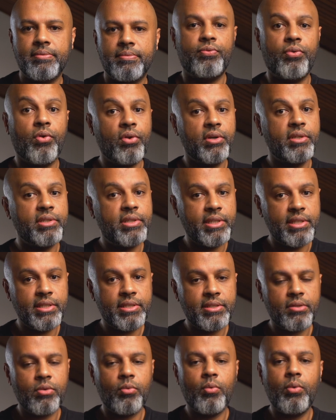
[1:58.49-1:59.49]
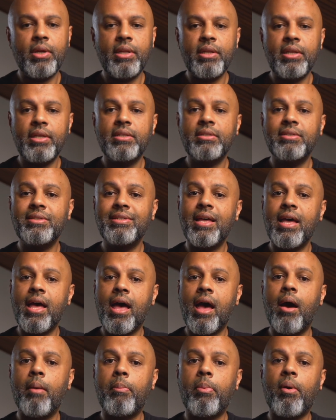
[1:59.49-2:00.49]
For this, we need the
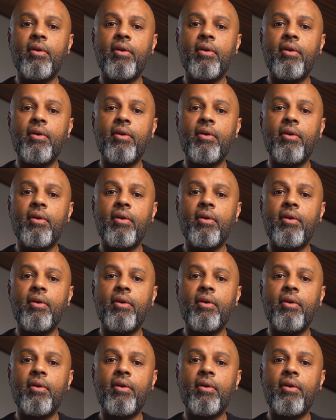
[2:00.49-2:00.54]
help